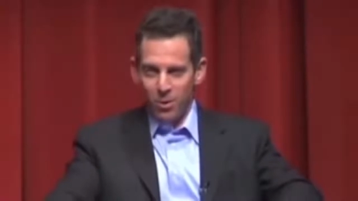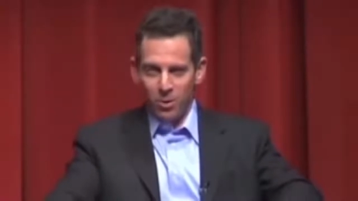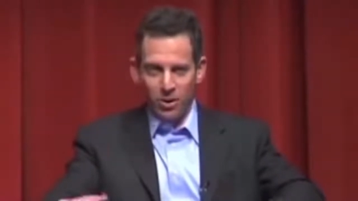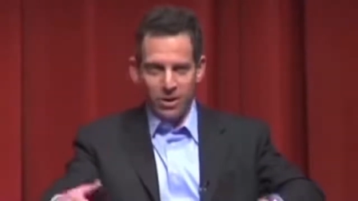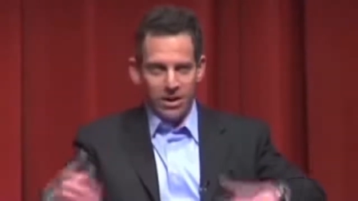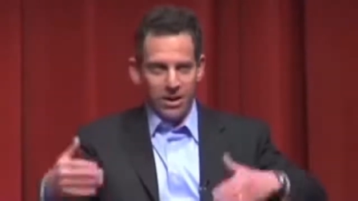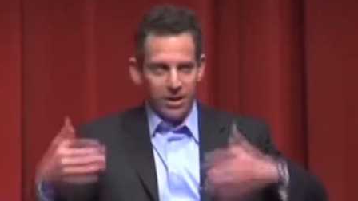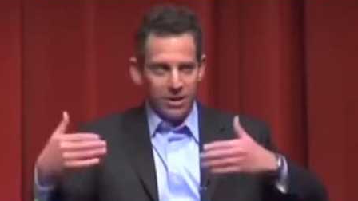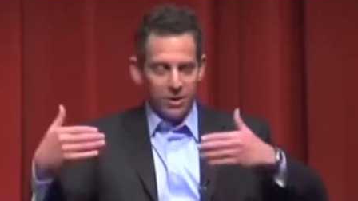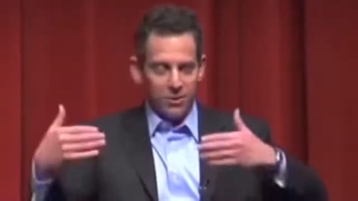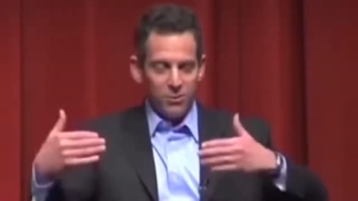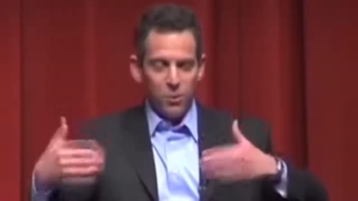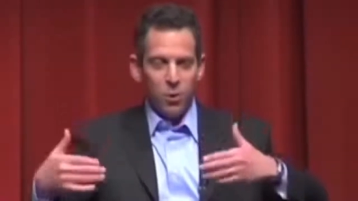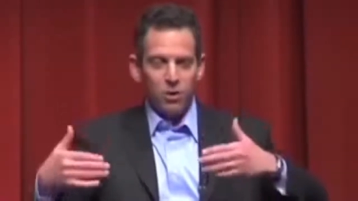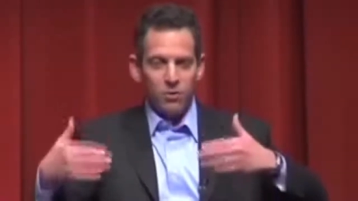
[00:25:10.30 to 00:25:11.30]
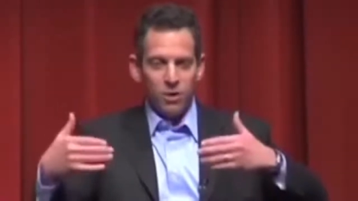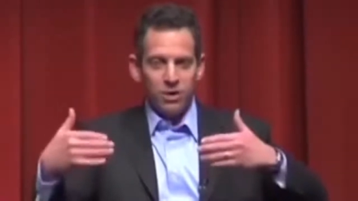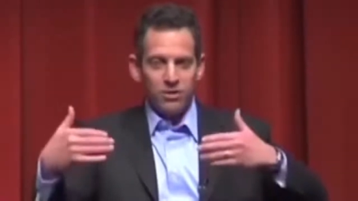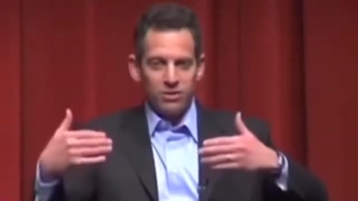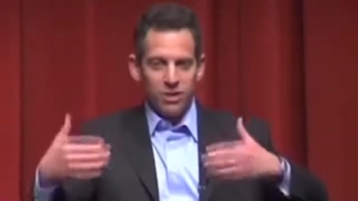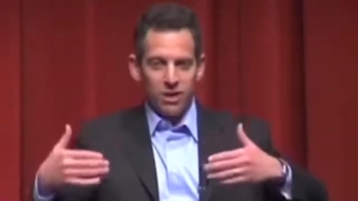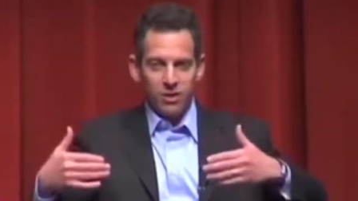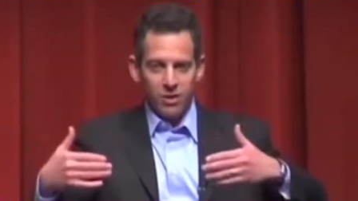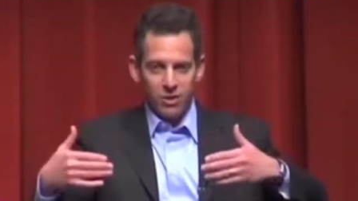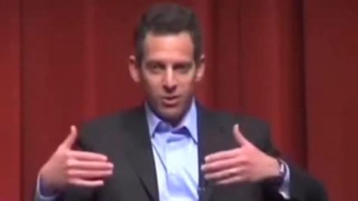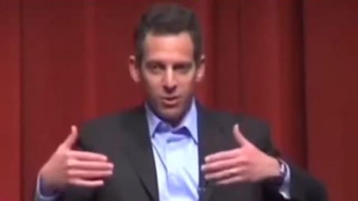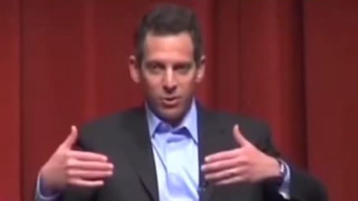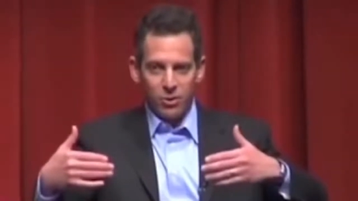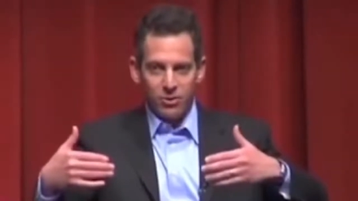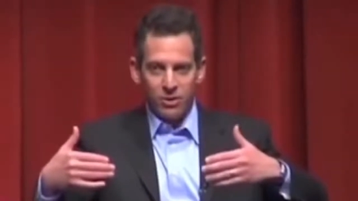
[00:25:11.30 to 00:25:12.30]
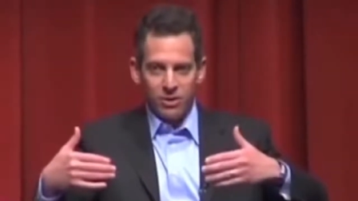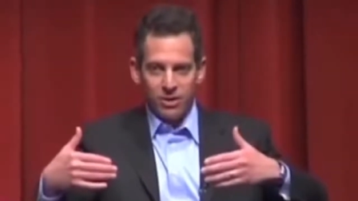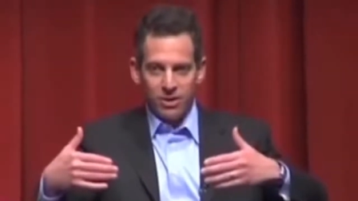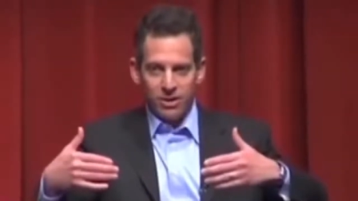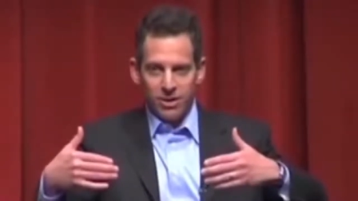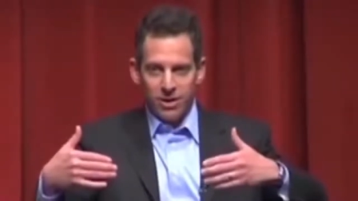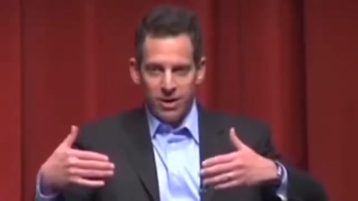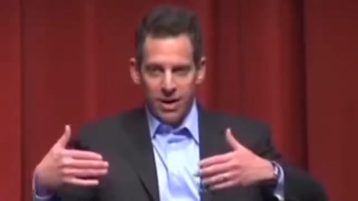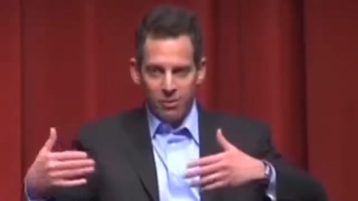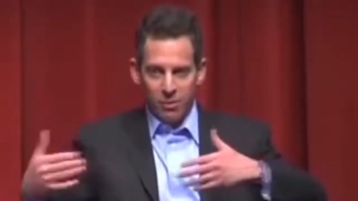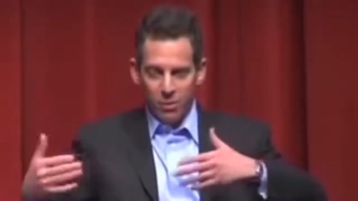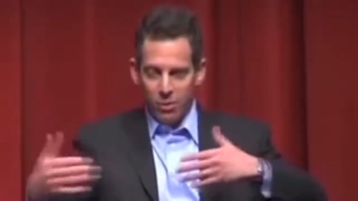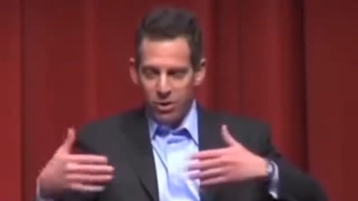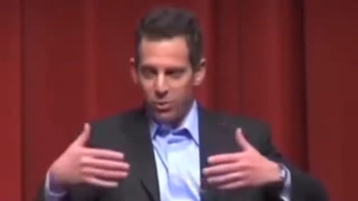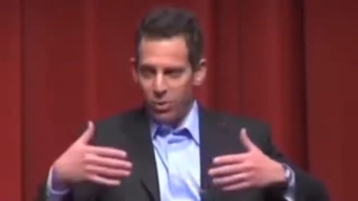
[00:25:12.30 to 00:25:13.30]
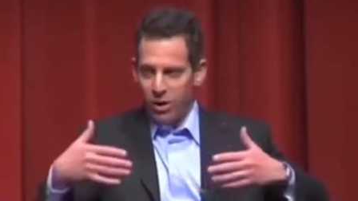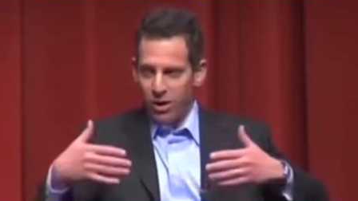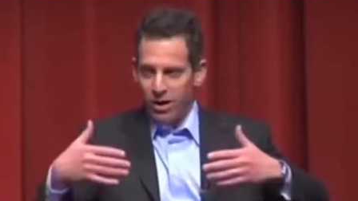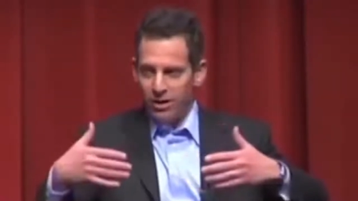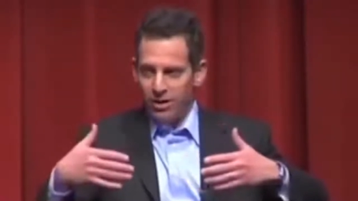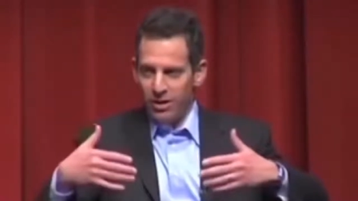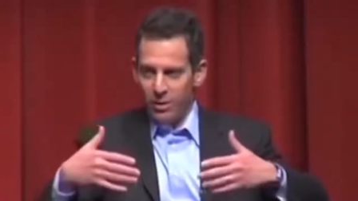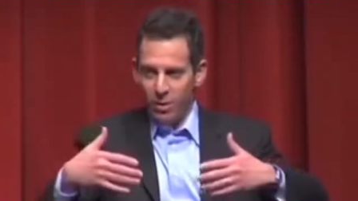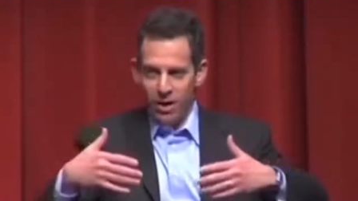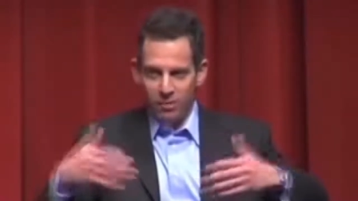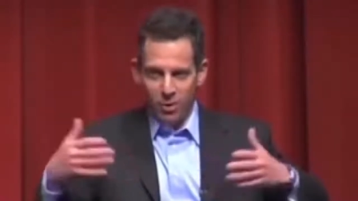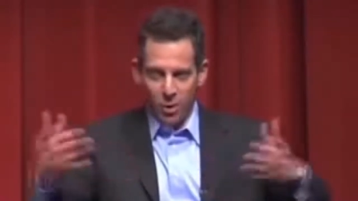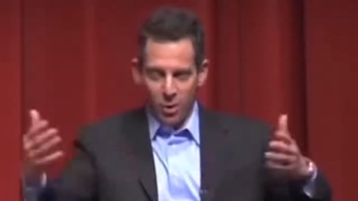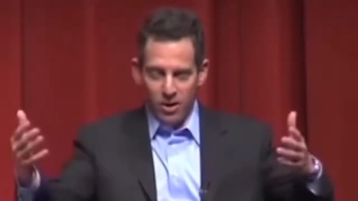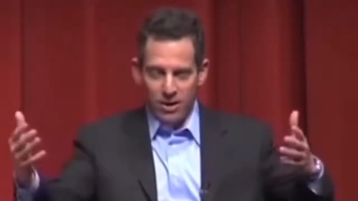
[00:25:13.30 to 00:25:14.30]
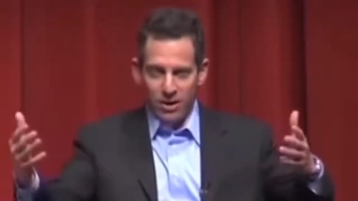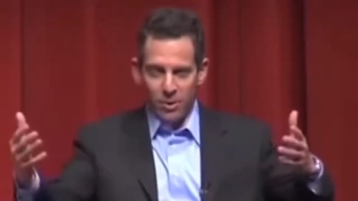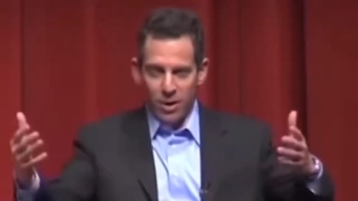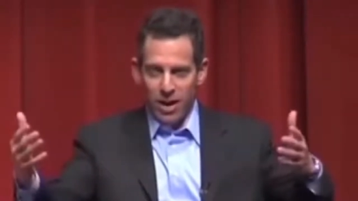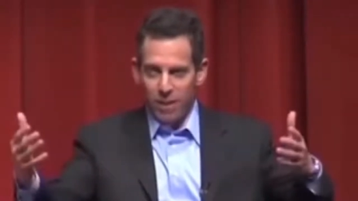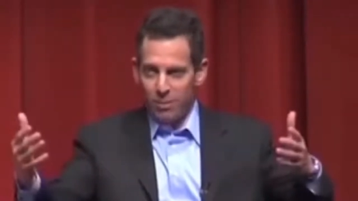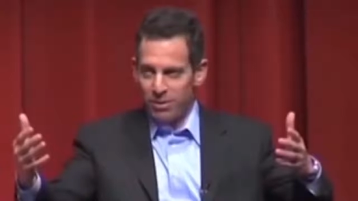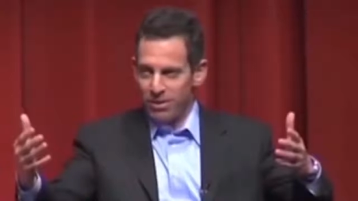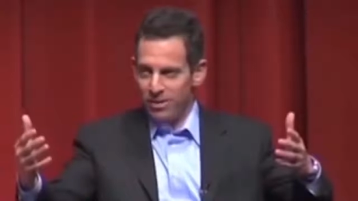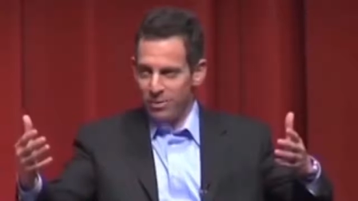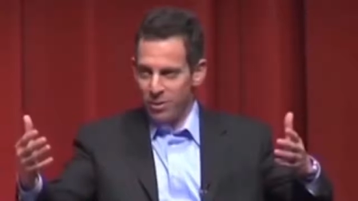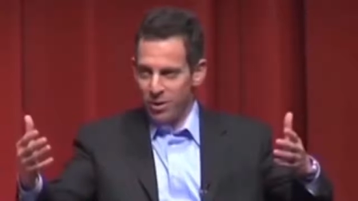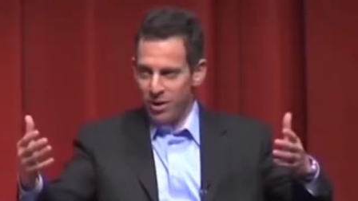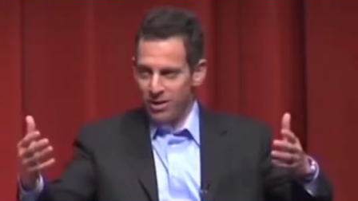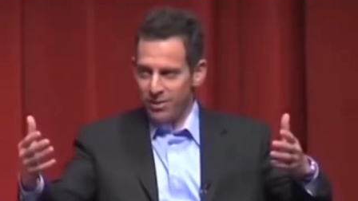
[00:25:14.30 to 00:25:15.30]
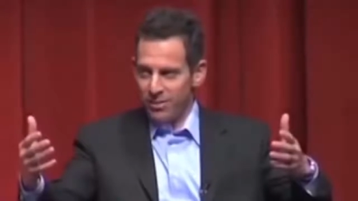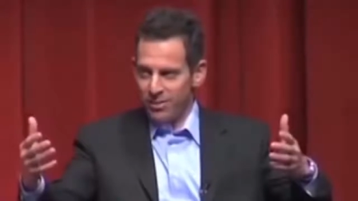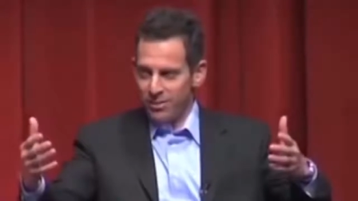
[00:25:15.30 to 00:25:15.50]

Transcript: only to hear the four of us tell you every which way that we have no idea what happens after death.